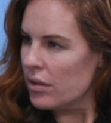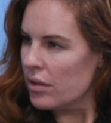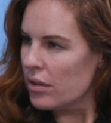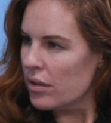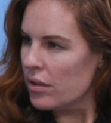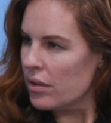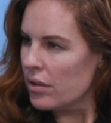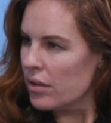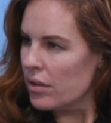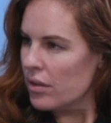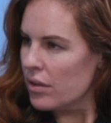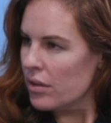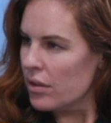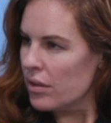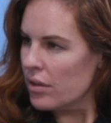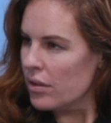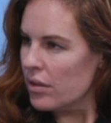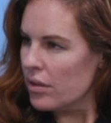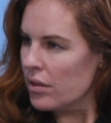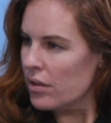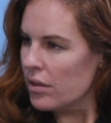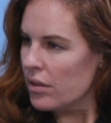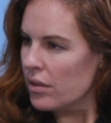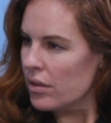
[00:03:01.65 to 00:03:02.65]

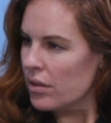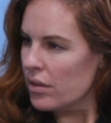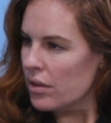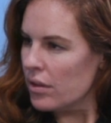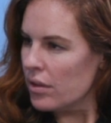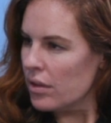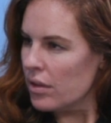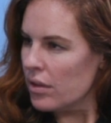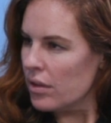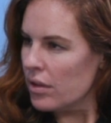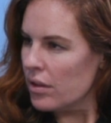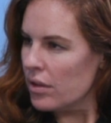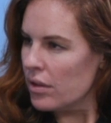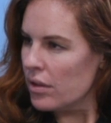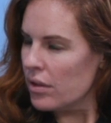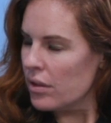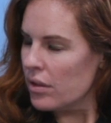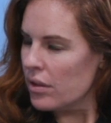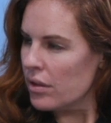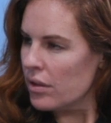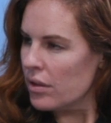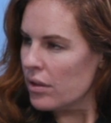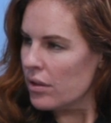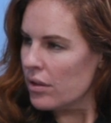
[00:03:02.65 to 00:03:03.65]

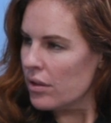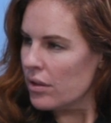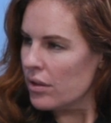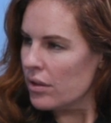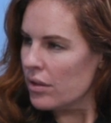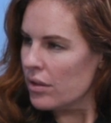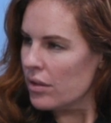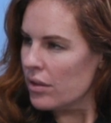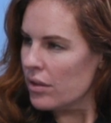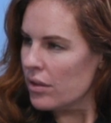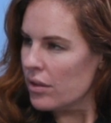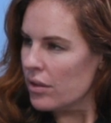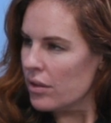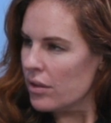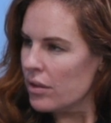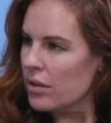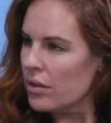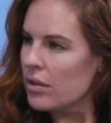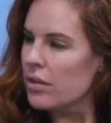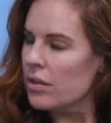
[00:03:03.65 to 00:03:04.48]
[no speech]